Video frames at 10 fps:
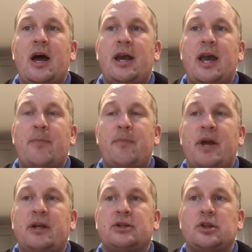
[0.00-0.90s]
and get
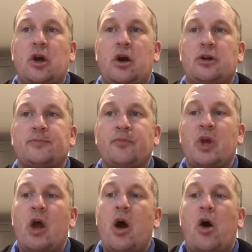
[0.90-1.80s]
better scores.
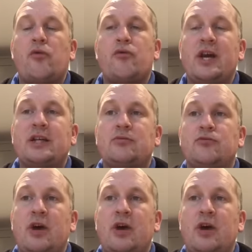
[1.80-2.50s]
On Reading